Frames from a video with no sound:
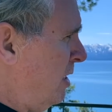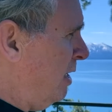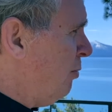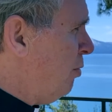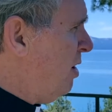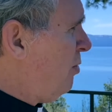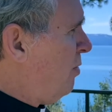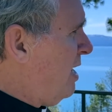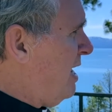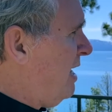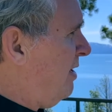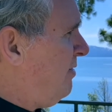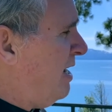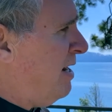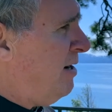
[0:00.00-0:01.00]
in one way,
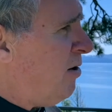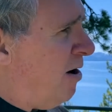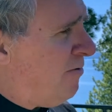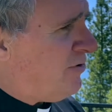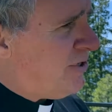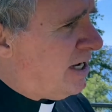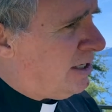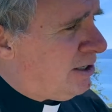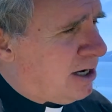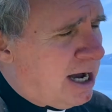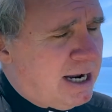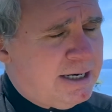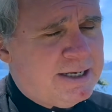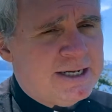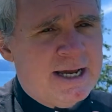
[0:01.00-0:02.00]
and then all of a sudden
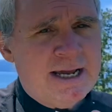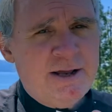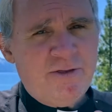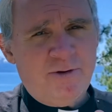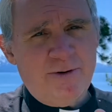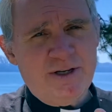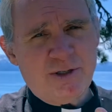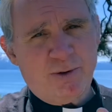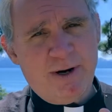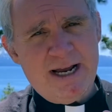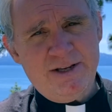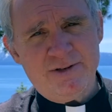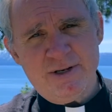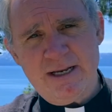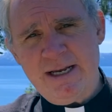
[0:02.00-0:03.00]
God, through his
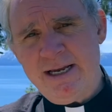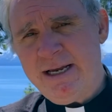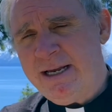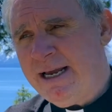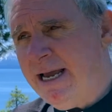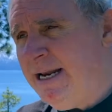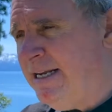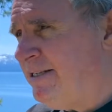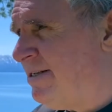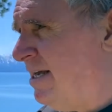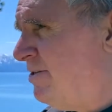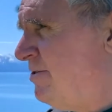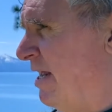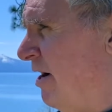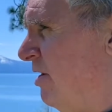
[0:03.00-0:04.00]
grace, and he
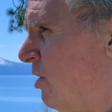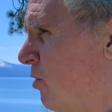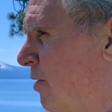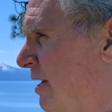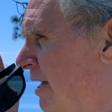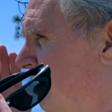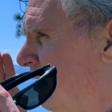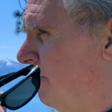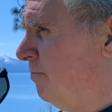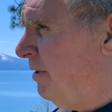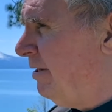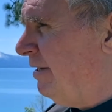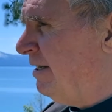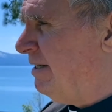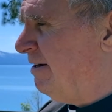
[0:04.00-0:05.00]
says, now you're going in a
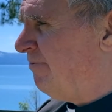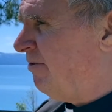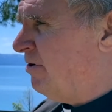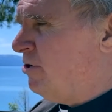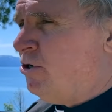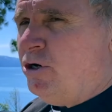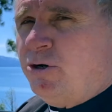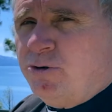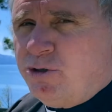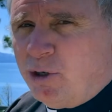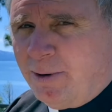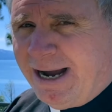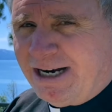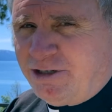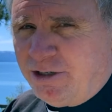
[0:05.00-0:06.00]
completely different new
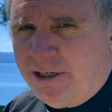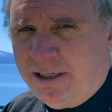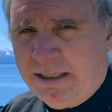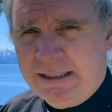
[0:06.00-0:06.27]
direction.